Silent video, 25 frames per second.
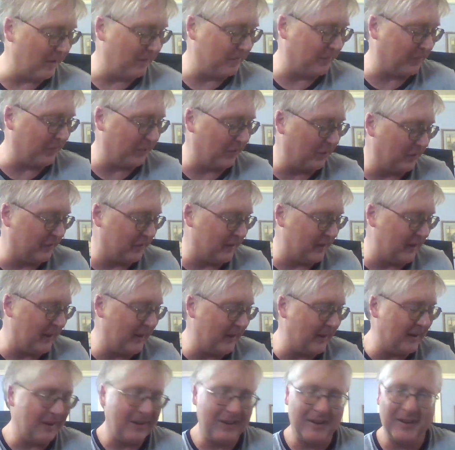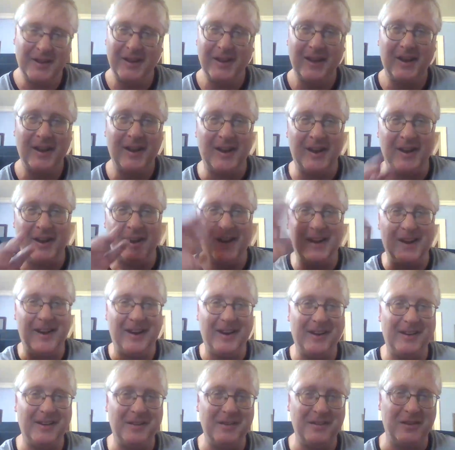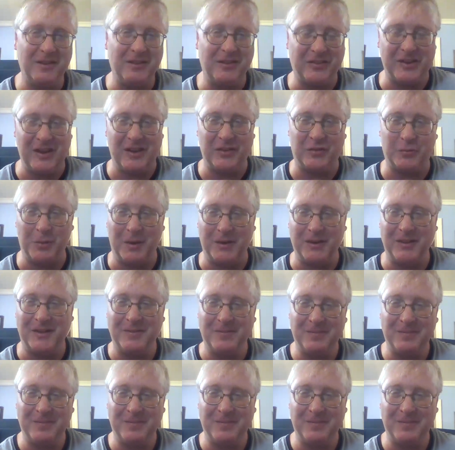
for today. Stay sweaty.